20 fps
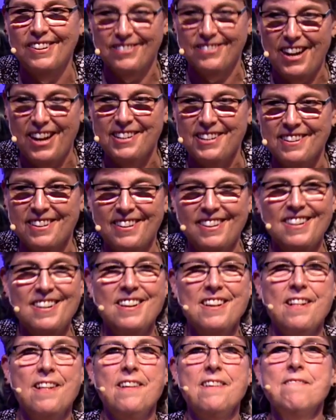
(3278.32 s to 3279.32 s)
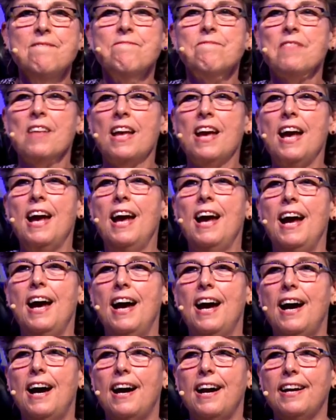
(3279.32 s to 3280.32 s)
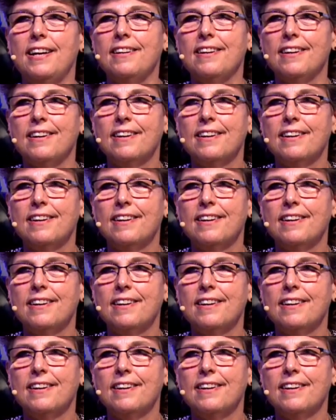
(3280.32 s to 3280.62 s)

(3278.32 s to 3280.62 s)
right? All right.